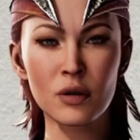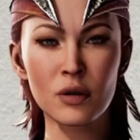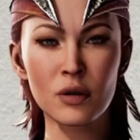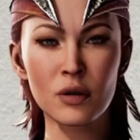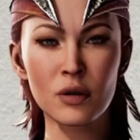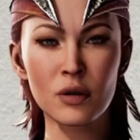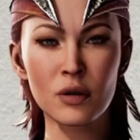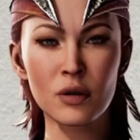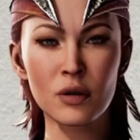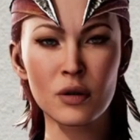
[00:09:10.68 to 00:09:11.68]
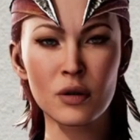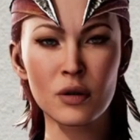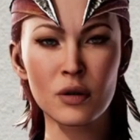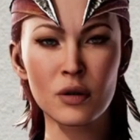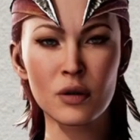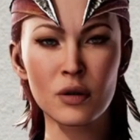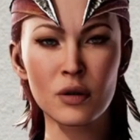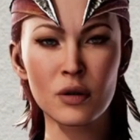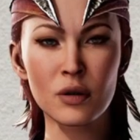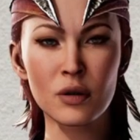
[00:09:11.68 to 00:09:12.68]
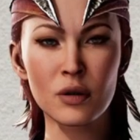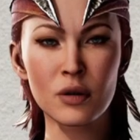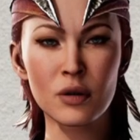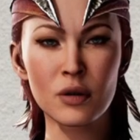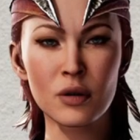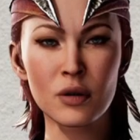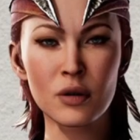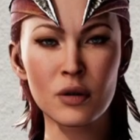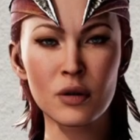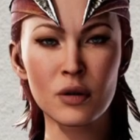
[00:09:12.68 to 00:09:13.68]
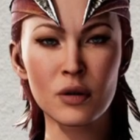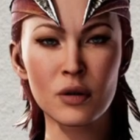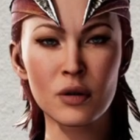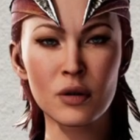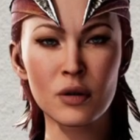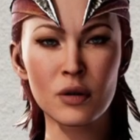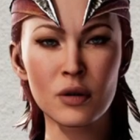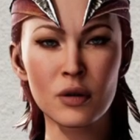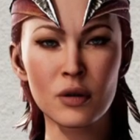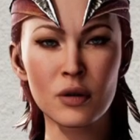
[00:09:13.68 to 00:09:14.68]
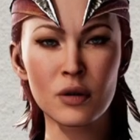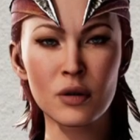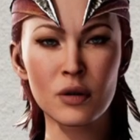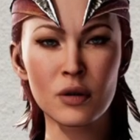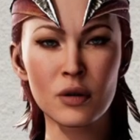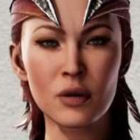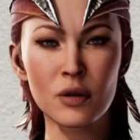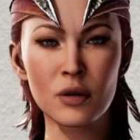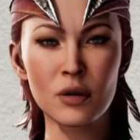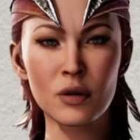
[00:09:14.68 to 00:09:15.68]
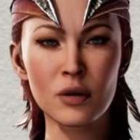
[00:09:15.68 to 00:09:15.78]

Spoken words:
(silence)